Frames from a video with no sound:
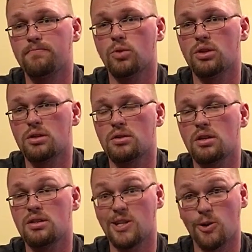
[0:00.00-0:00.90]
which is
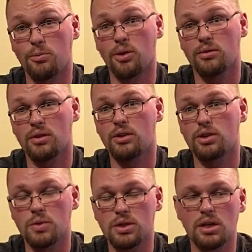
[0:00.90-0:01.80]
a single malt
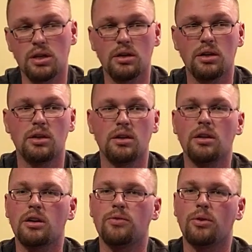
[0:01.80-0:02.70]
Irish whiskey.
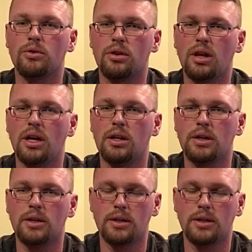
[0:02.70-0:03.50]
Looking forward to that.